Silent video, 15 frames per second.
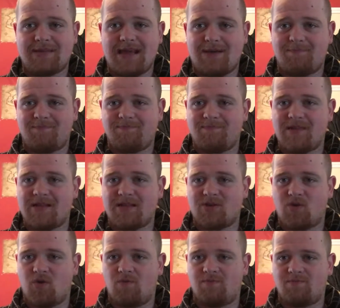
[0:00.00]
Yeah, this is
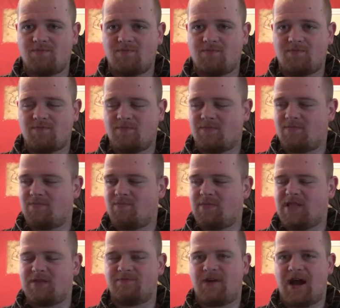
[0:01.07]
cool.
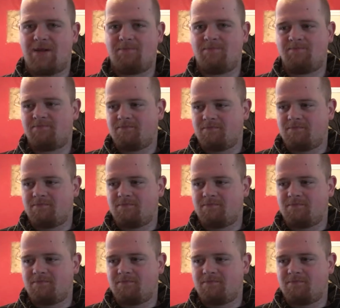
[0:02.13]
This is fine.